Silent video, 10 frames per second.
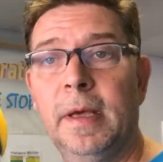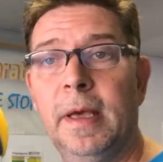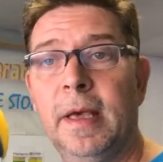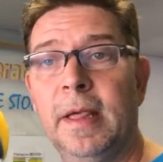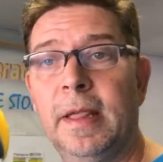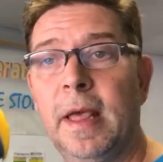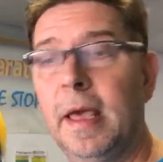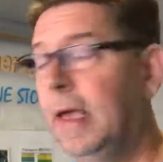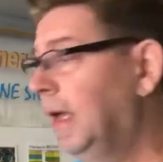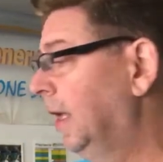is
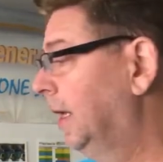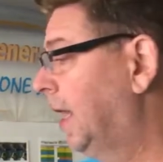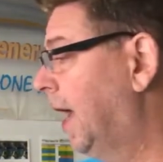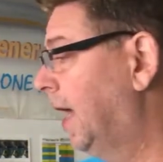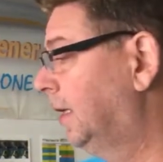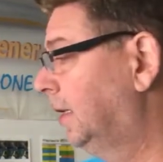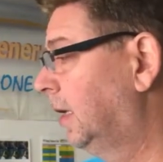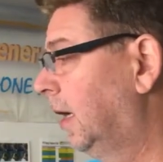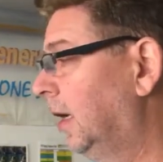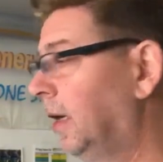that
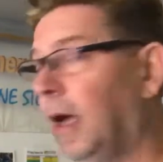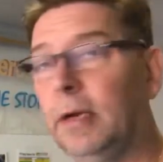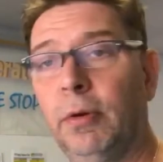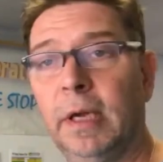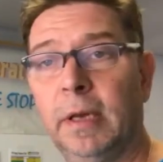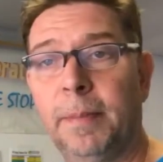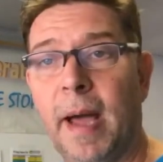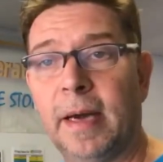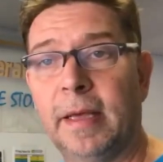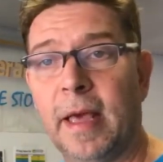uh, I took it
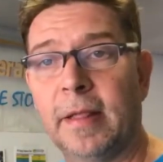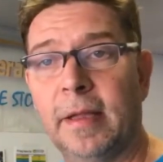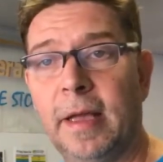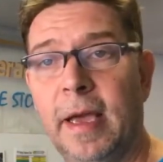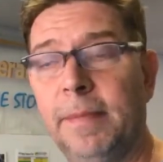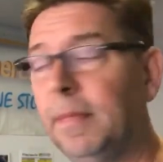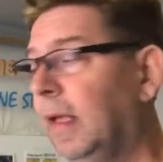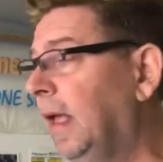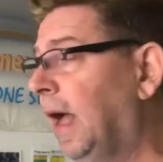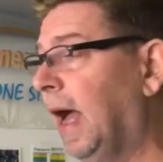apart yesterday.
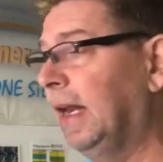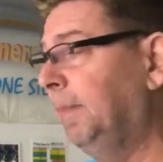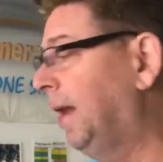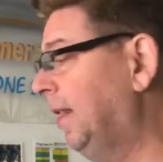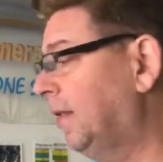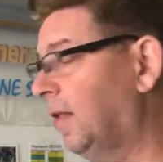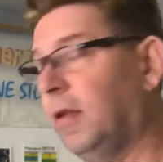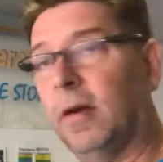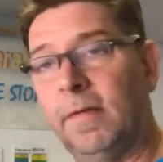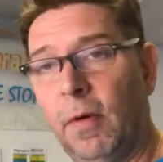I replaced the
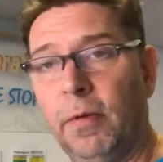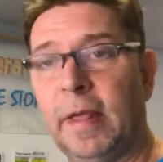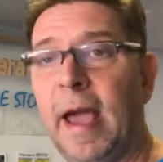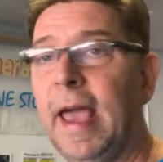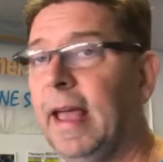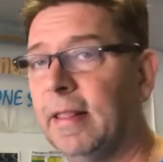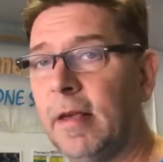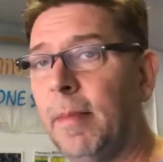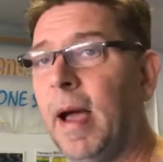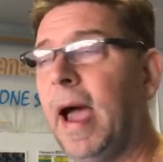servos. I had
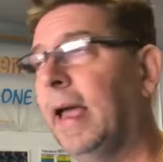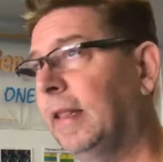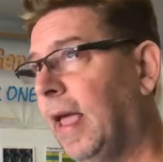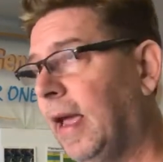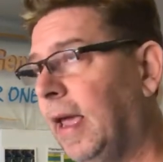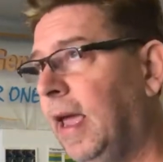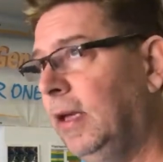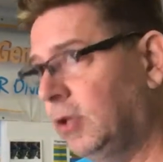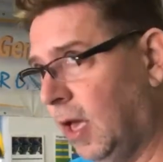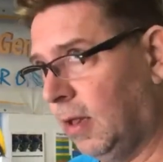some Hitec
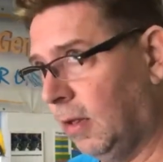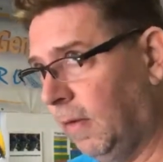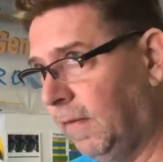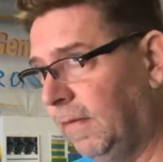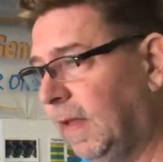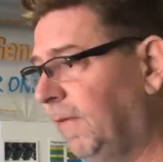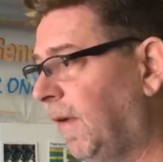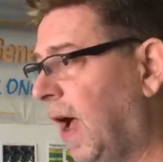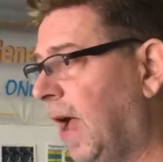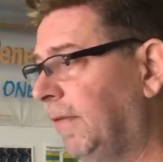HS
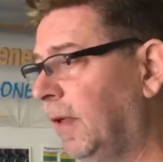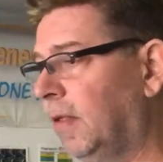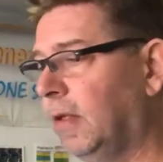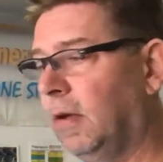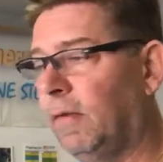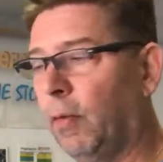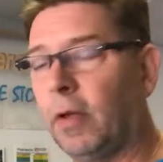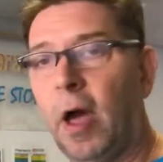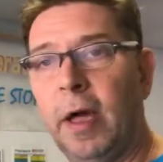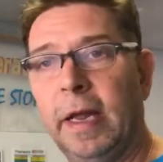55
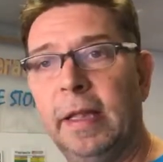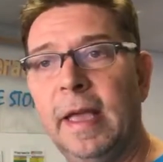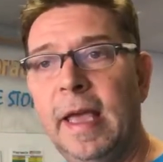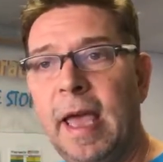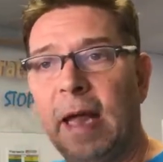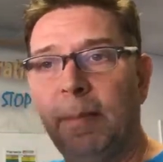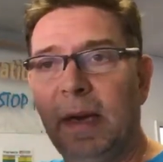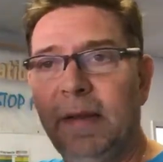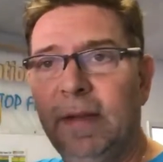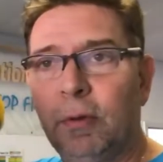servos on it, and
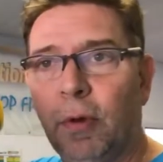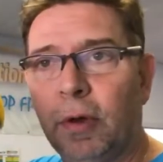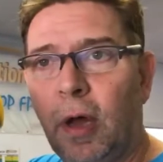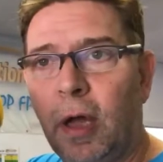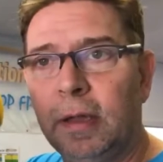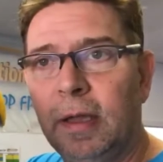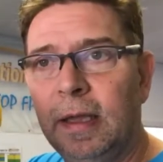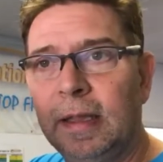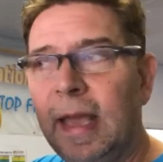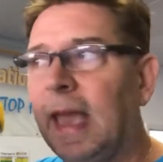believe it or not,
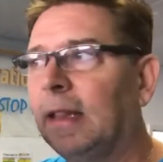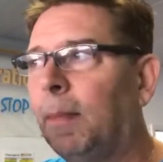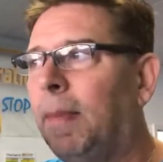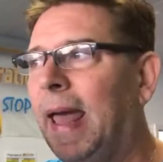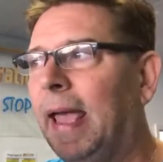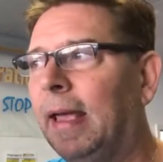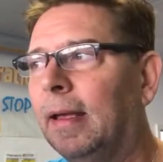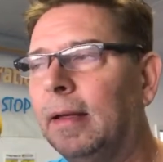they had a play.